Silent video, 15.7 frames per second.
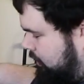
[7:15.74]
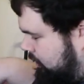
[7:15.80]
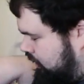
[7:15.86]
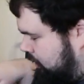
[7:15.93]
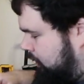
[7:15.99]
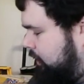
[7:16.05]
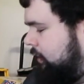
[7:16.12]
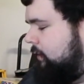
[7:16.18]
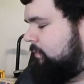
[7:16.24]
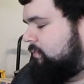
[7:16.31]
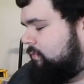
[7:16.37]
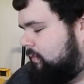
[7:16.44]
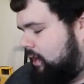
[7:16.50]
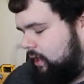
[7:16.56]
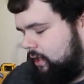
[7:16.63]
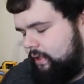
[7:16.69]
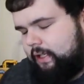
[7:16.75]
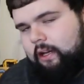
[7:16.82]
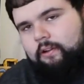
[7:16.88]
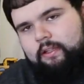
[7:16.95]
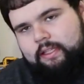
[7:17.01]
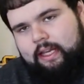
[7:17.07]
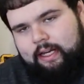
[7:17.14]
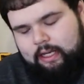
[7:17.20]
that are
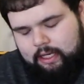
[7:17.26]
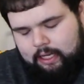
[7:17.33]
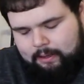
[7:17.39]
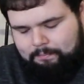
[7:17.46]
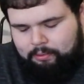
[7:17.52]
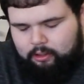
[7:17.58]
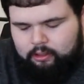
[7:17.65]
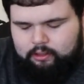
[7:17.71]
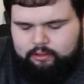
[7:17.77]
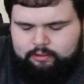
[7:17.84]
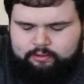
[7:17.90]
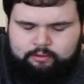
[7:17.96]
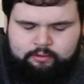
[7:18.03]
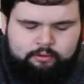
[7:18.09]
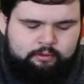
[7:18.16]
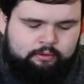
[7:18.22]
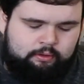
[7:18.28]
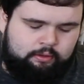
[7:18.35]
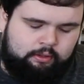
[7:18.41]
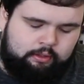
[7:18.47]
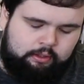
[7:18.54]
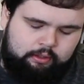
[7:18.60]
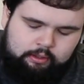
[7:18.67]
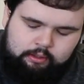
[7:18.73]
selling secondhand parts,
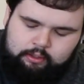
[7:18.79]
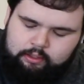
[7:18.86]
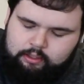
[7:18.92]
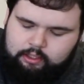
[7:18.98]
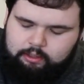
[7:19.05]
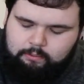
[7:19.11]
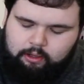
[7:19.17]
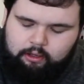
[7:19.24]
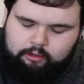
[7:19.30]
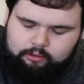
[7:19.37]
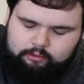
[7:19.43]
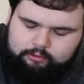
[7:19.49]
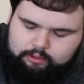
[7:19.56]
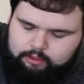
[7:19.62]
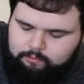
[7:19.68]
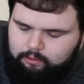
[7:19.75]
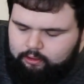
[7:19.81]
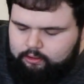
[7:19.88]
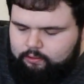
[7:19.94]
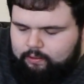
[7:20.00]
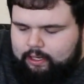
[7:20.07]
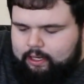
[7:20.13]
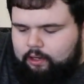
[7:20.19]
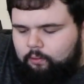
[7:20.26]
you all
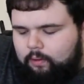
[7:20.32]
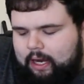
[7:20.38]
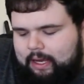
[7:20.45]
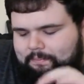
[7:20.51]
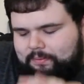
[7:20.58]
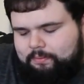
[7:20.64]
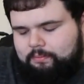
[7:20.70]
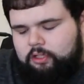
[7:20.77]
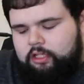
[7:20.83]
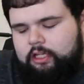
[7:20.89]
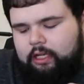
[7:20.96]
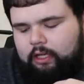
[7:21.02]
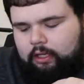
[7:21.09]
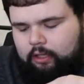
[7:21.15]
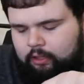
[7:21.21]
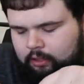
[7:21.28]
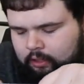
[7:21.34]
know how to wrap some shit.